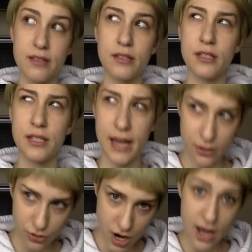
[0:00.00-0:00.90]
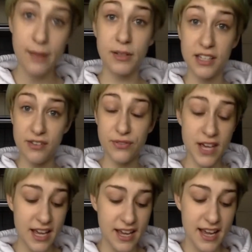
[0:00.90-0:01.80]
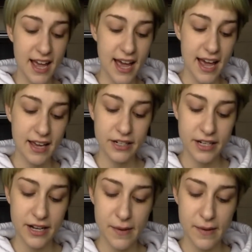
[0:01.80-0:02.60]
Sandra, I believe. And